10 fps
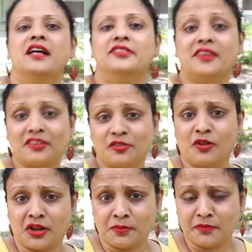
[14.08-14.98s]
This
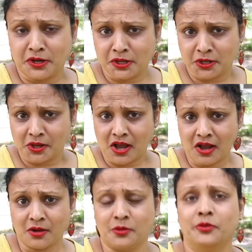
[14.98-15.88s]
particular
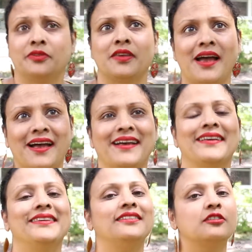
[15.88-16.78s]
house
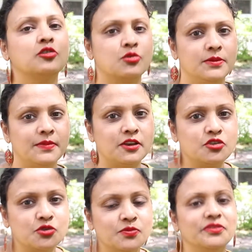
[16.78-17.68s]
has 3
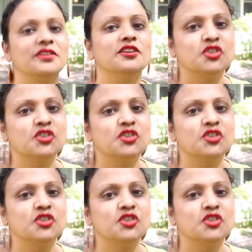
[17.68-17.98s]
bedrooms,